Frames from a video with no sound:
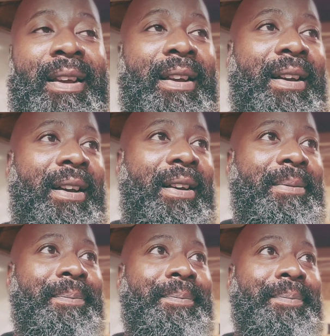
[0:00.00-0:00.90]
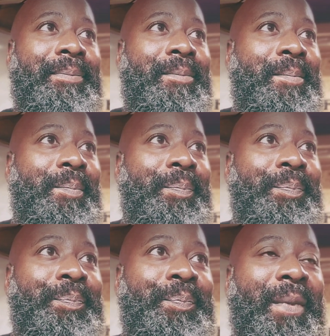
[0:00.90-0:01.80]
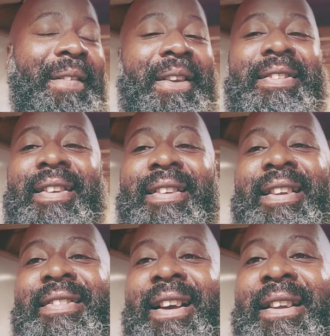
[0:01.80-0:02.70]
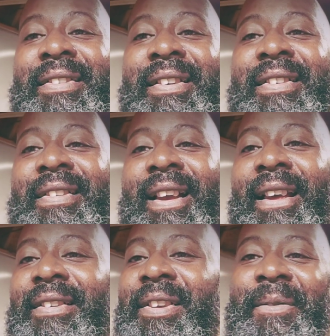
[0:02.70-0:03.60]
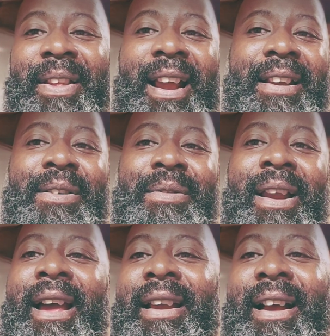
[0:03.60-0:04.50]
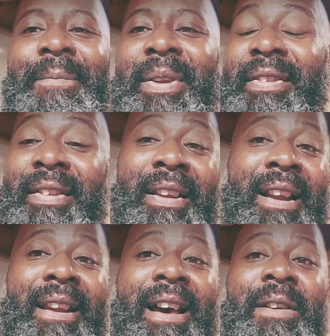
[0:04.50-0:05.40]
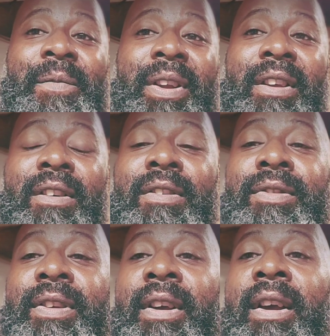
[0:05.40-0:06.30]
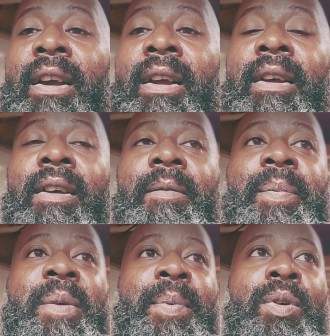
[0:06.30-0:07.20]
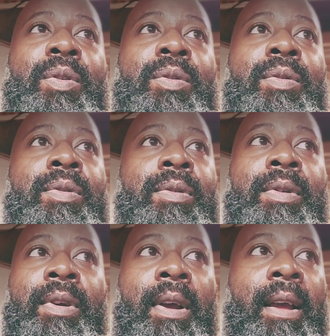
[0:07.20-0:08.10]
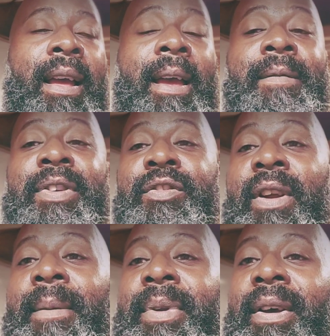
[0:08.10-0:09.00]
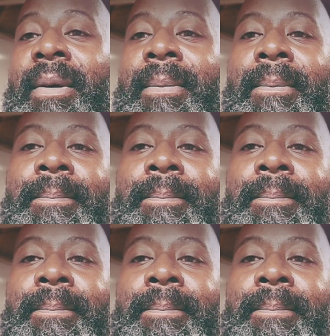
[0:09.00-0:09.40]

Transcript: out? This honestly is the kind of stuff that I don't like. I've been seeing a lot of videos of people who haven't strapped up